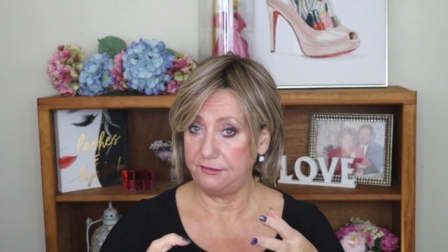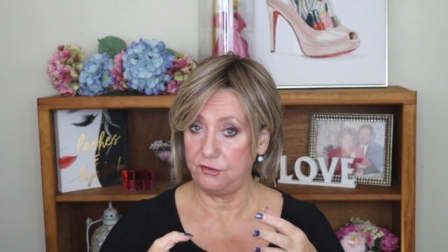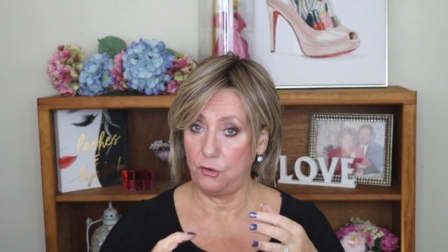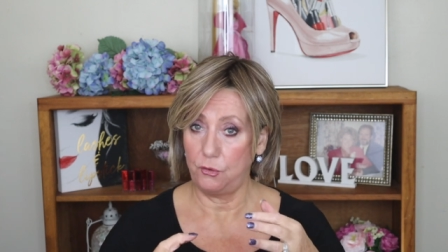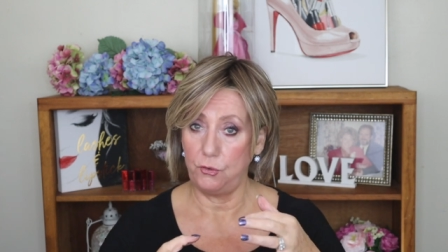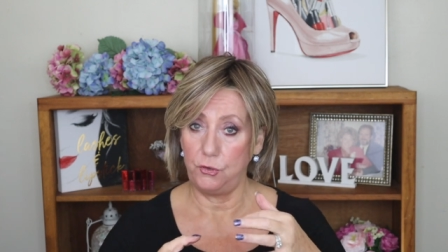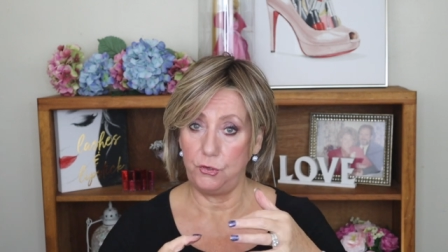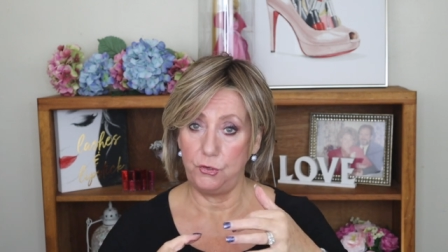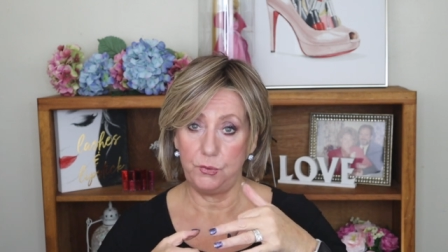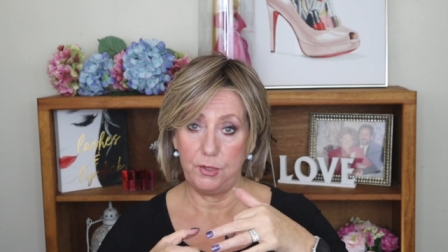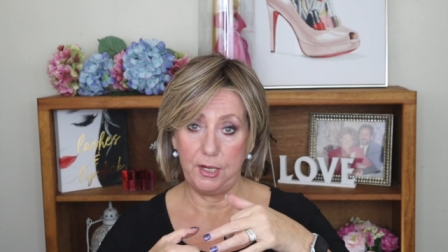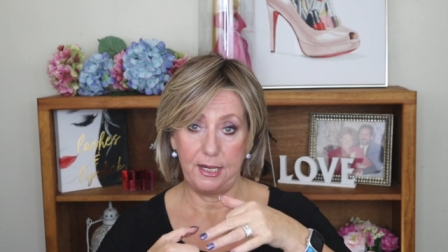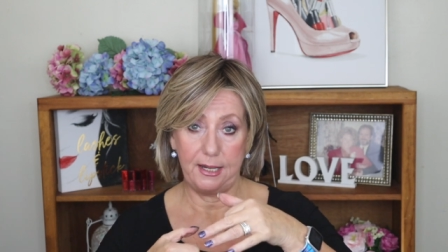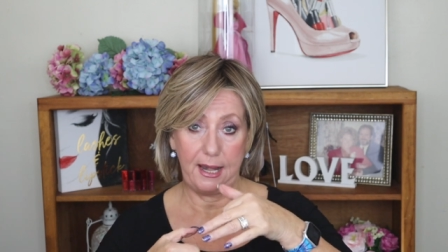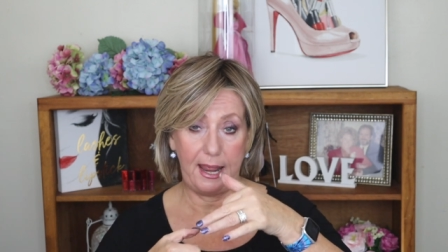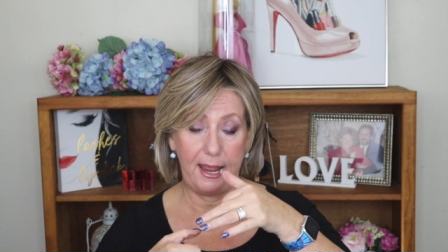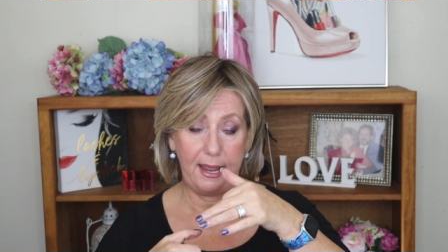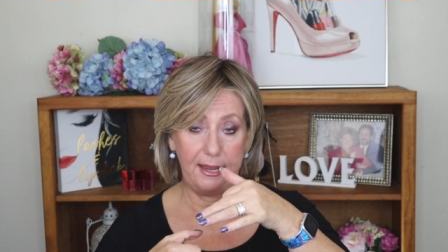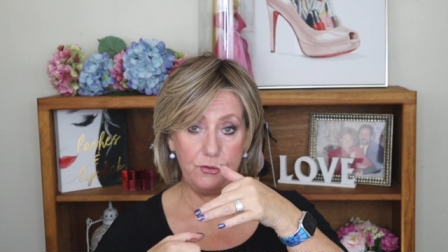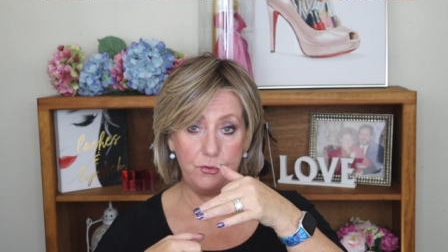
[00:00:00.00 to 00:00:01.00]
So you
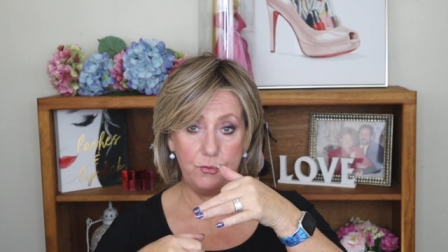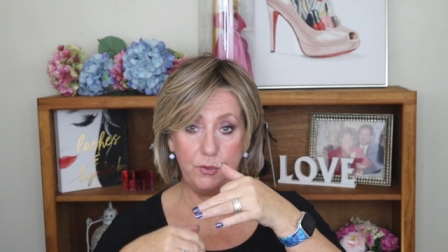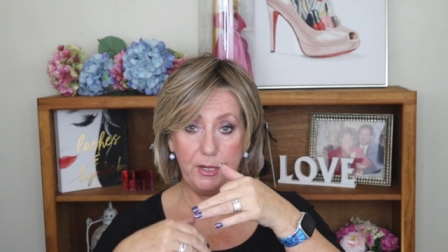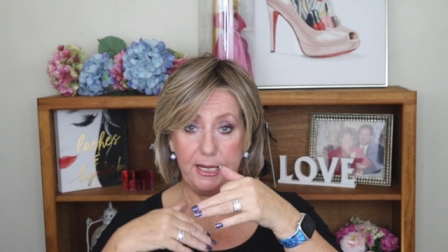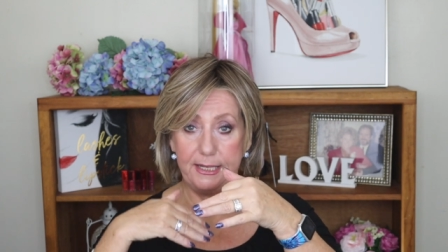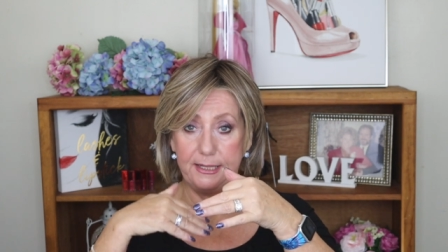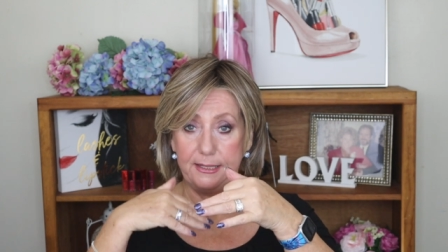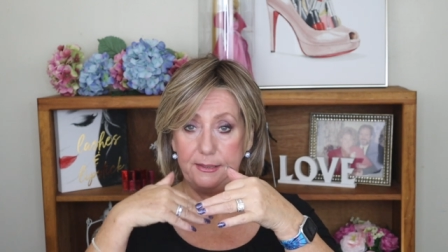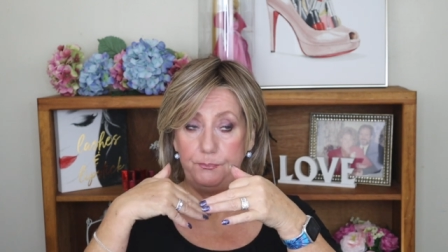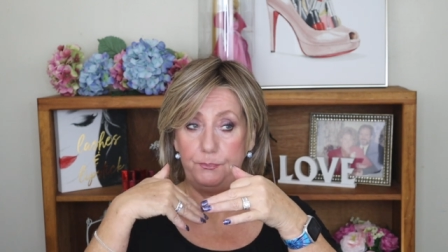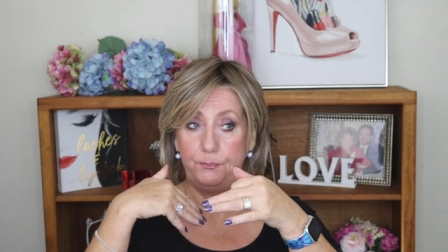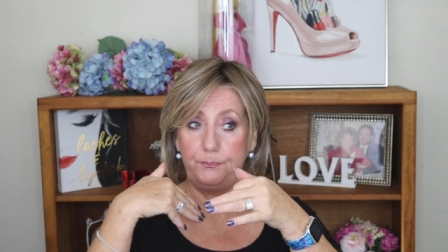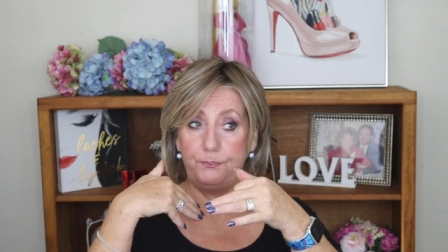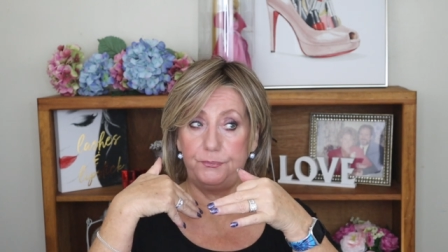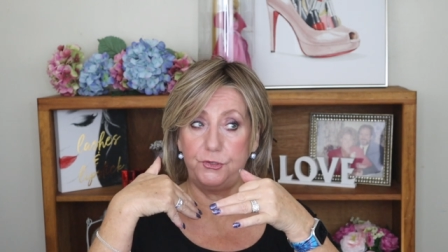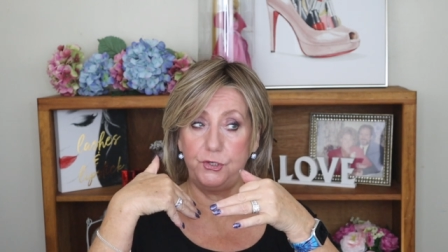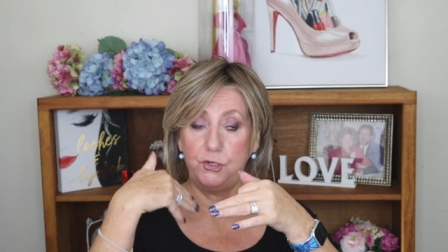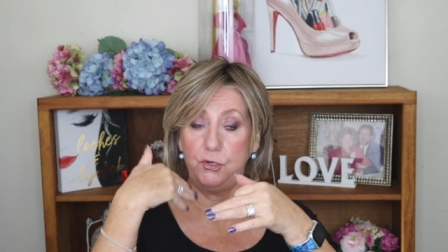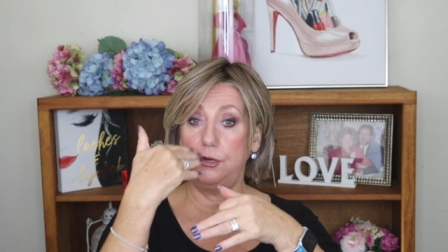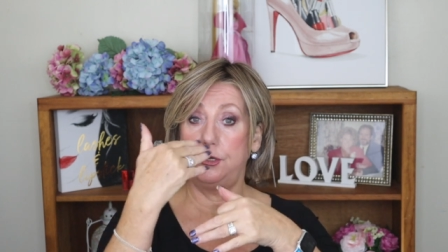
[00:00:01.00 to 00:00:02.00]
can
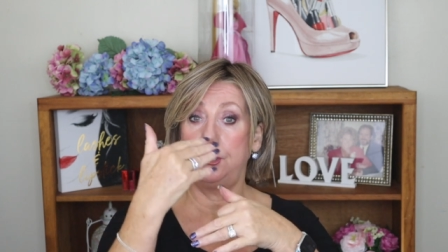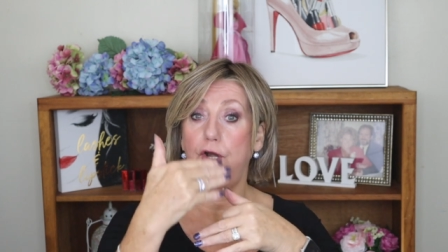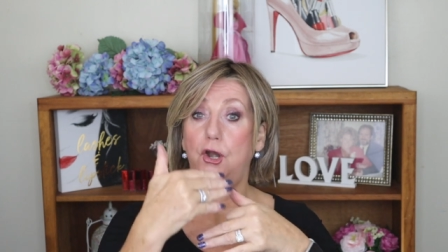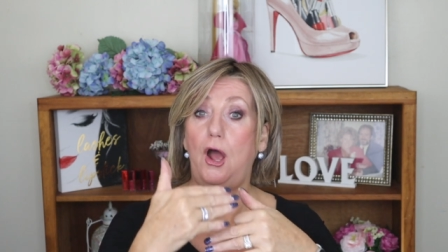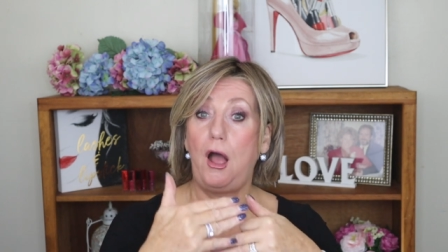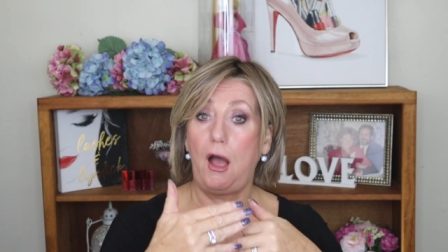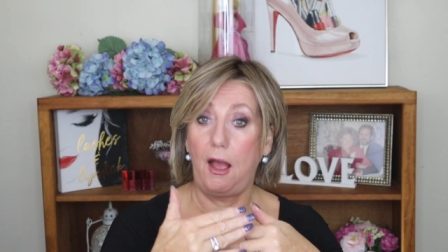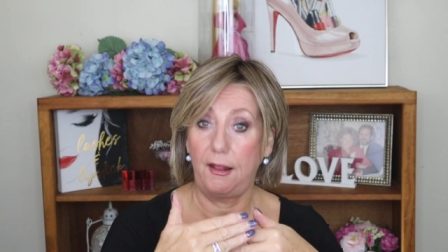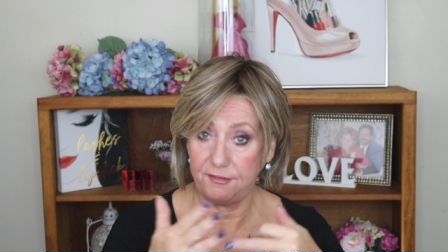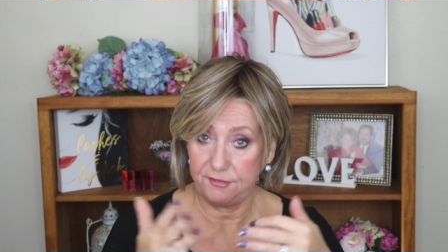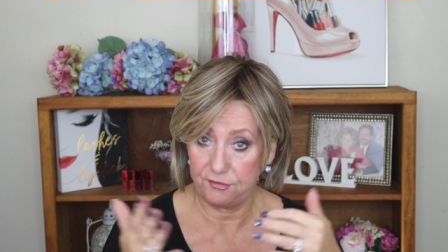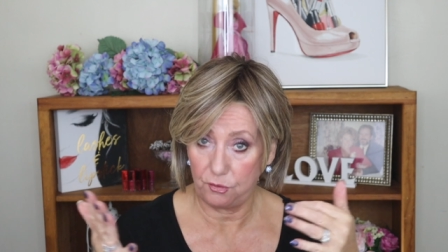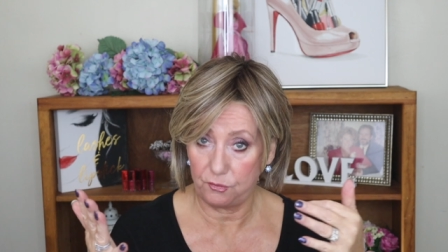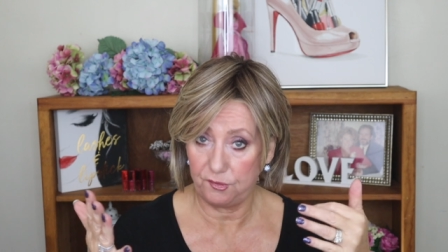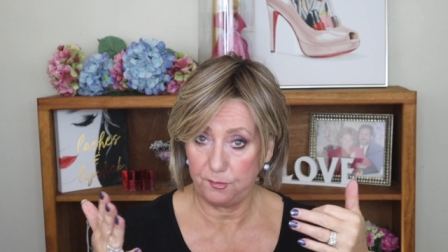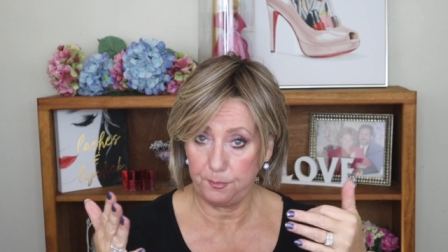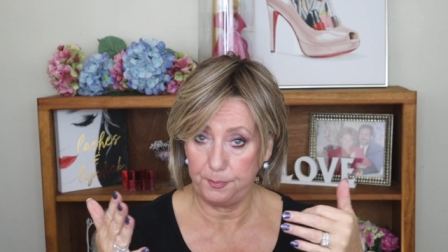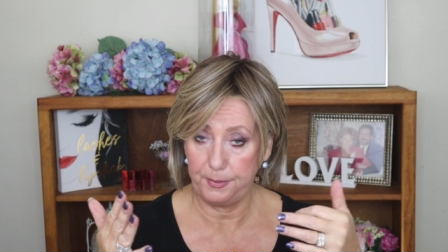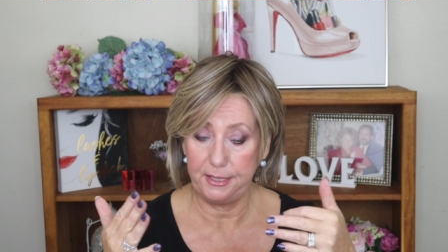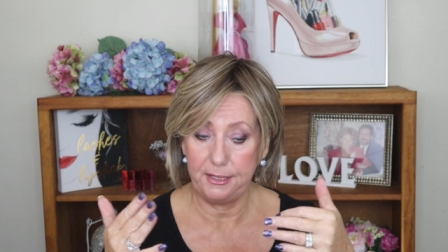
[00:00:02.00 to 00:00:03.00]
turn it on, so
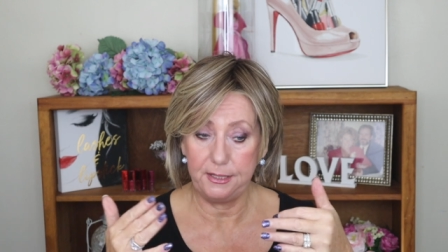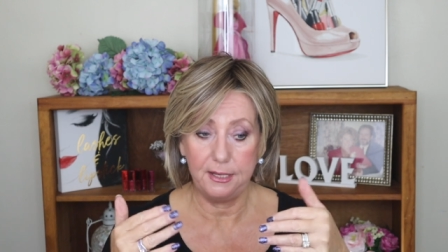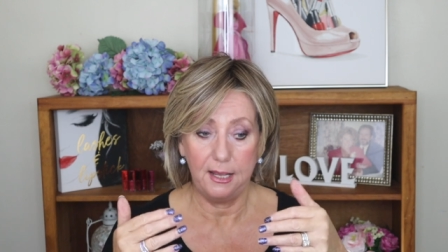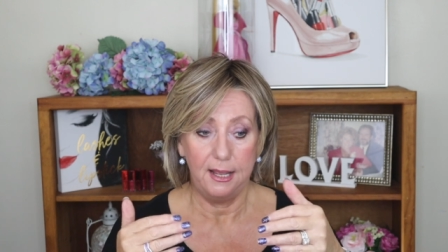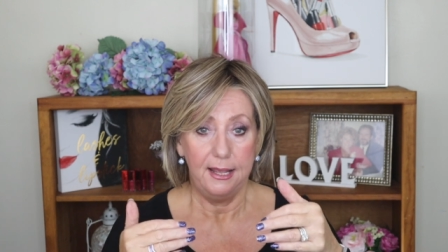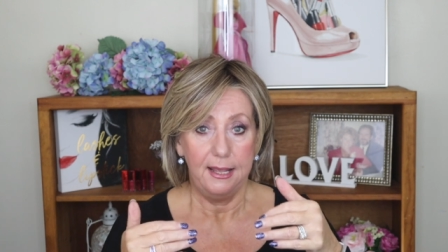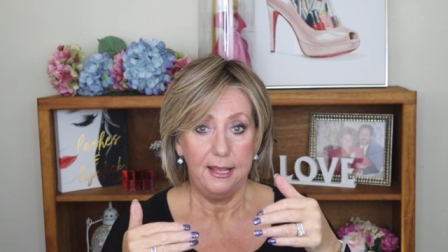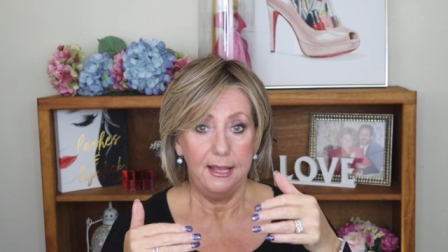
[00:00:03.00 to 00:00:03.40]
to speak,